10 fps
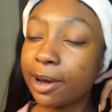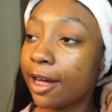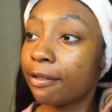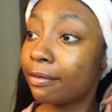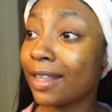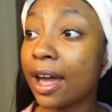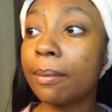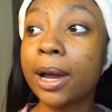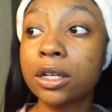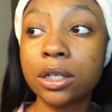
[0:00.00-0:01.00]
but other than that,
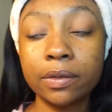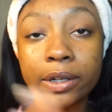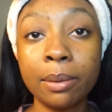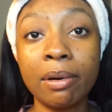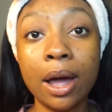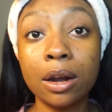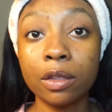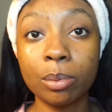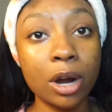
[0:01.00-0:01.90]
I'm actually really proud of the